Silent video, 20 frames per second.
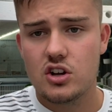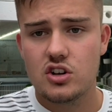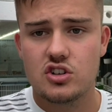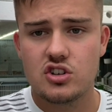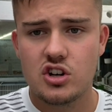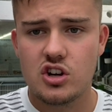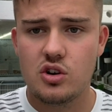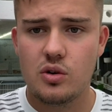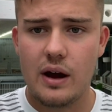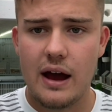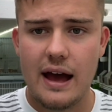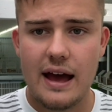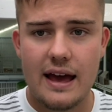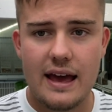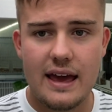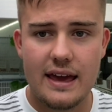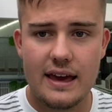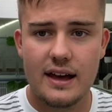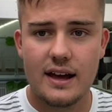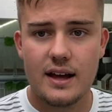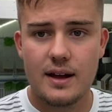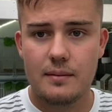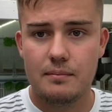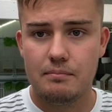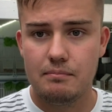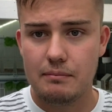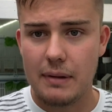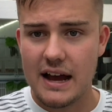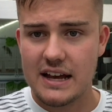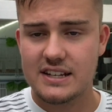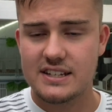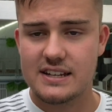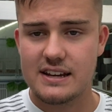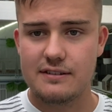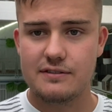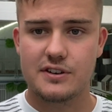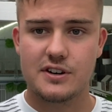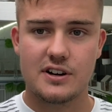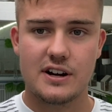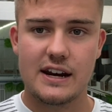to a
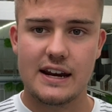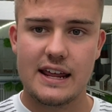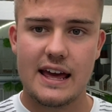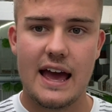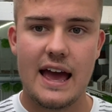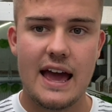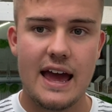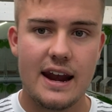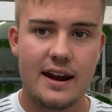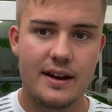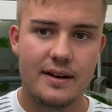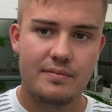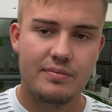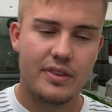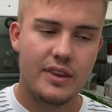massive greeny hen